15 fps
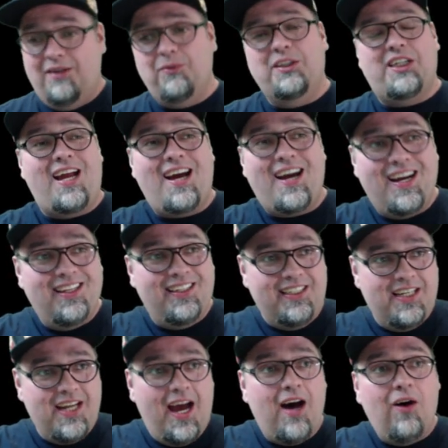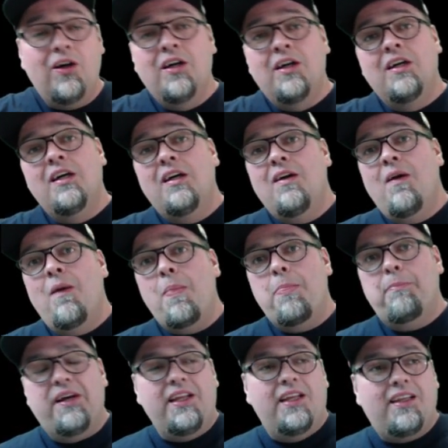which I highly doubt.
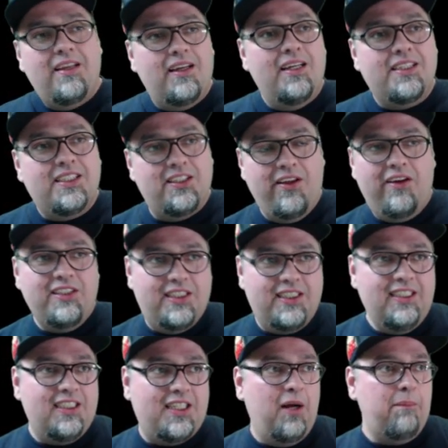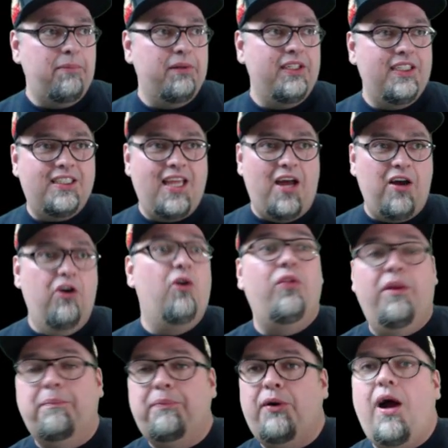But as long as these companies that own
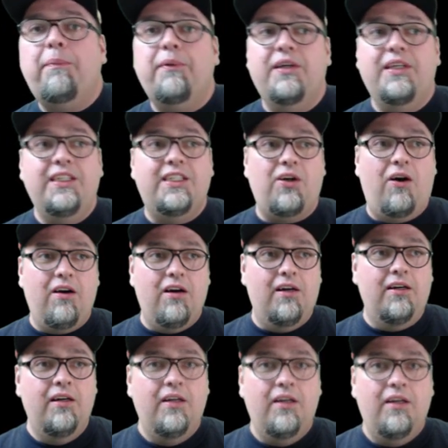the properties are